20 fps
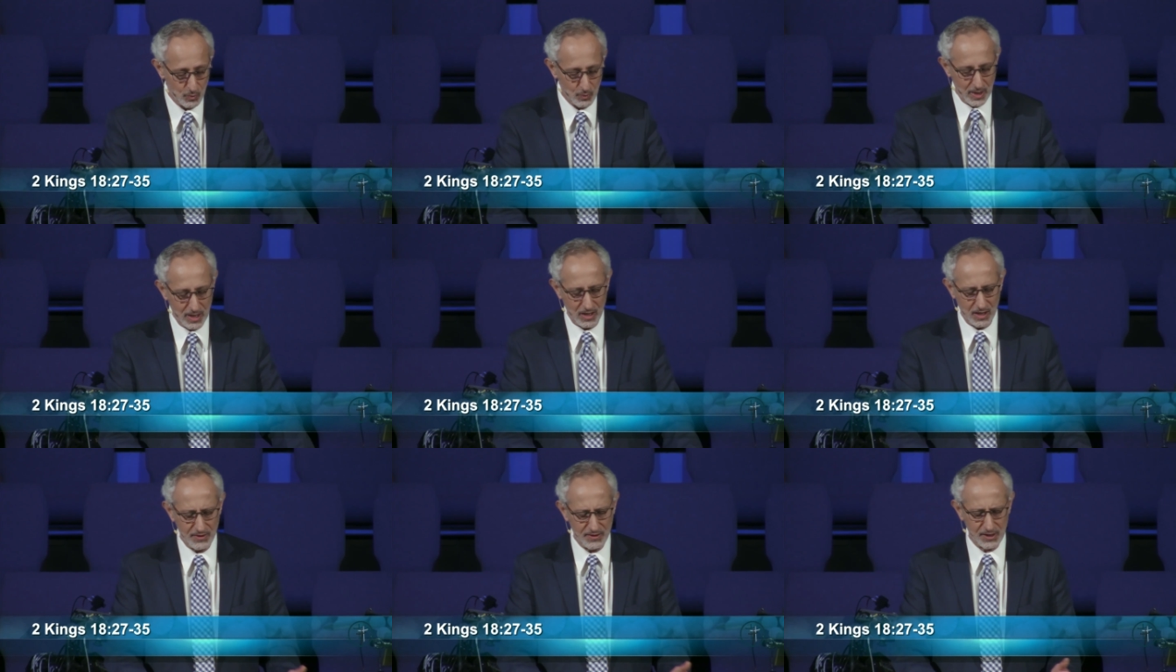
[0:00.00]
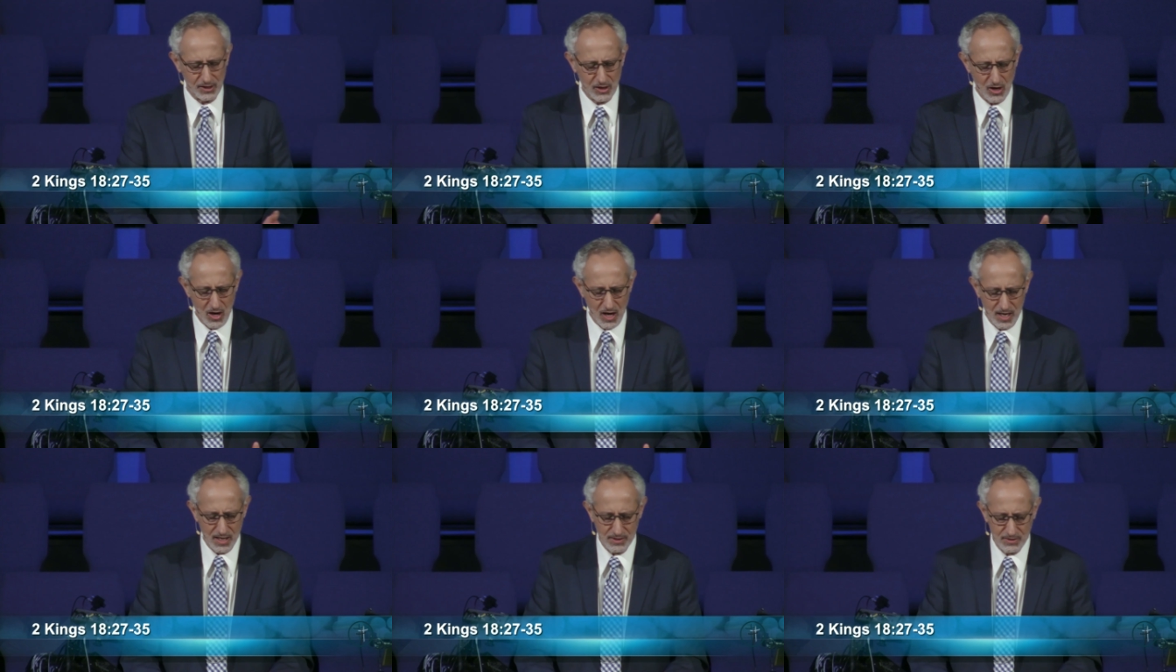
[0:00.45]
Where are the
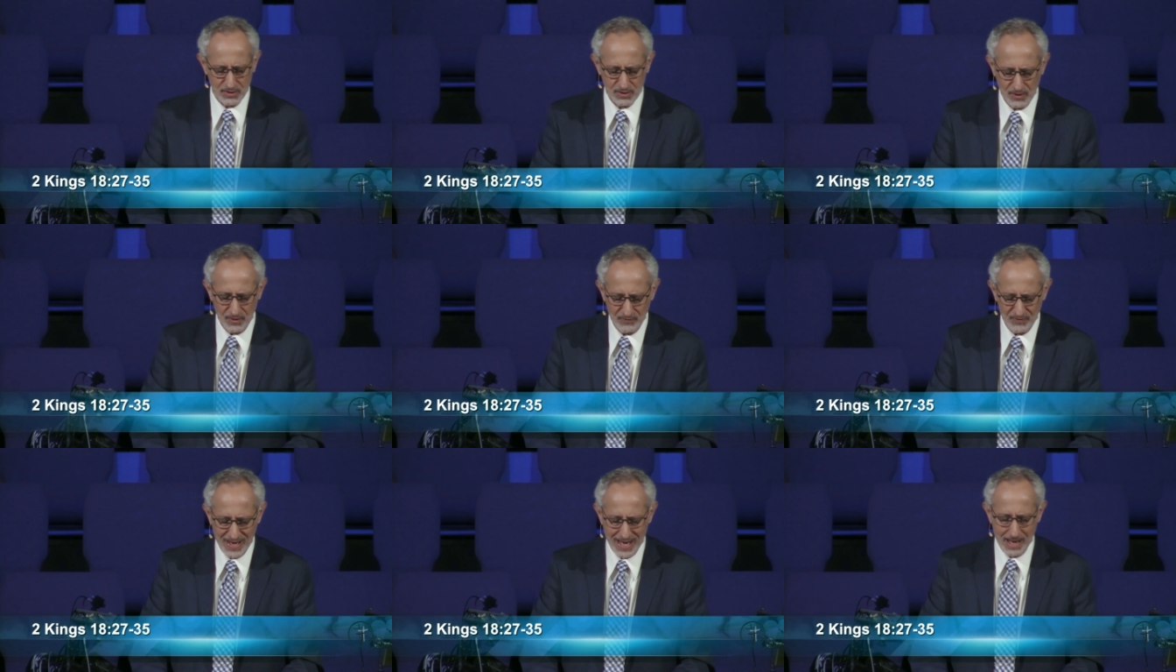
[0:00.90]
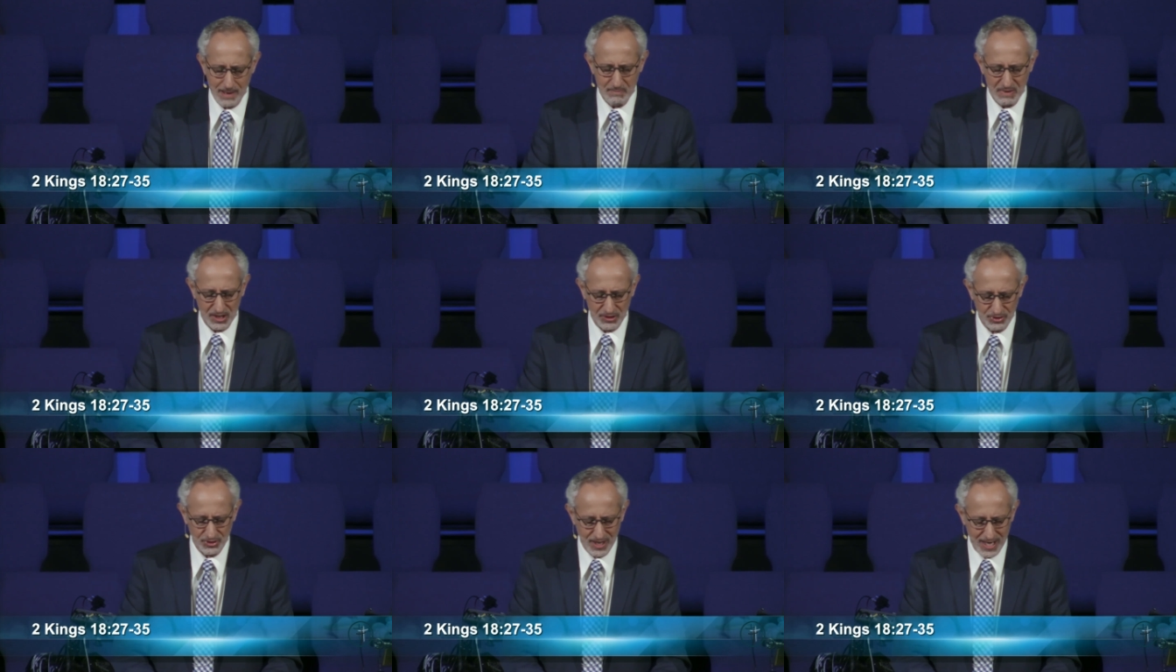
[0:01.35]
guards of
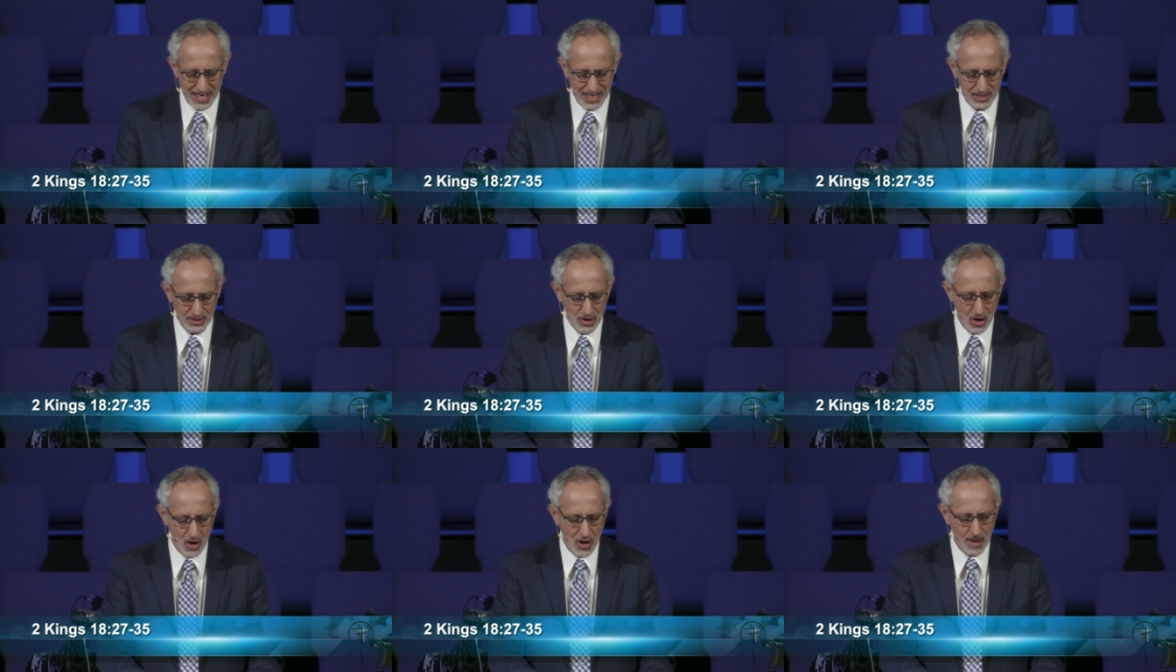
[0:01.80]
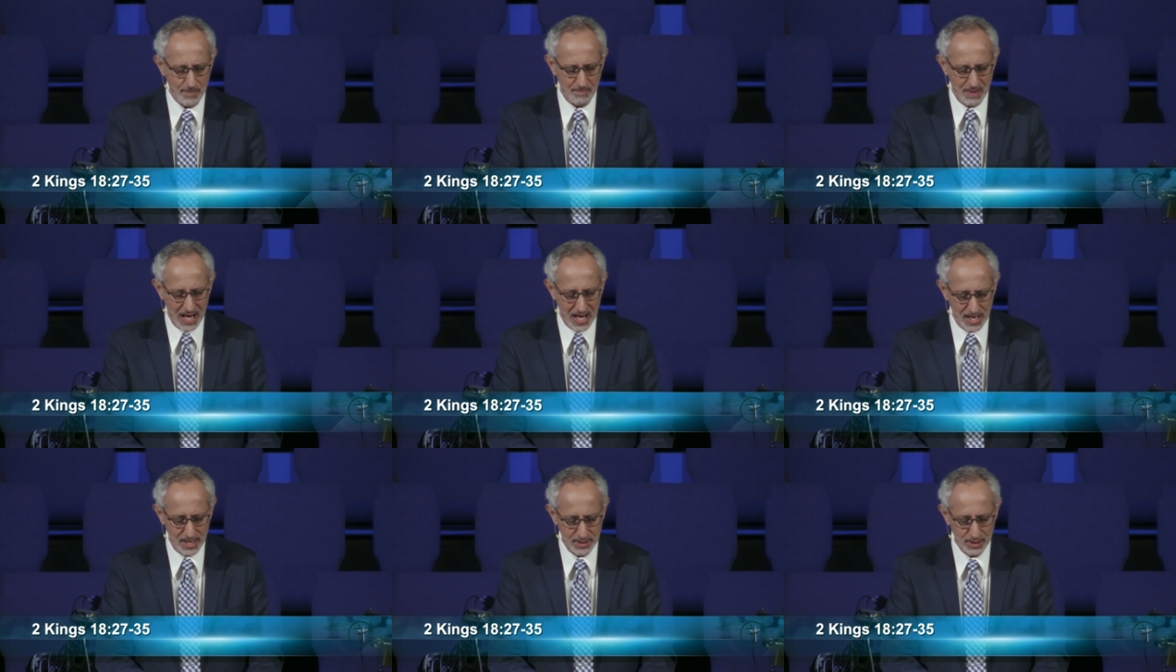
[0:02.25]
Hamath and
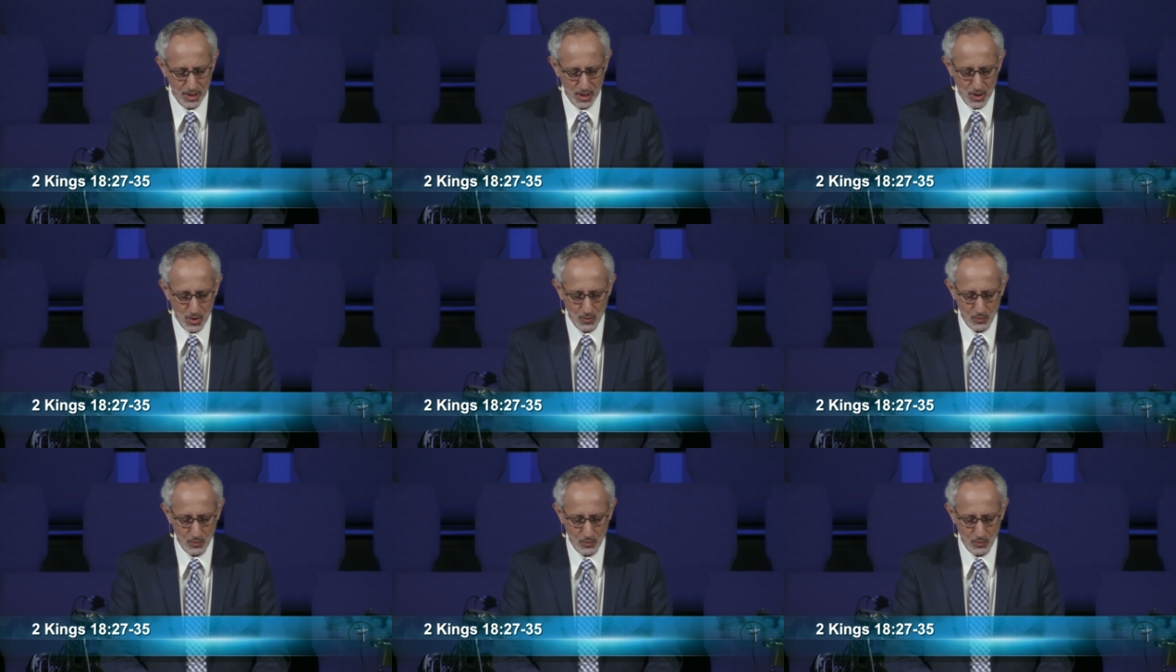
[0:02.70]
Arpad?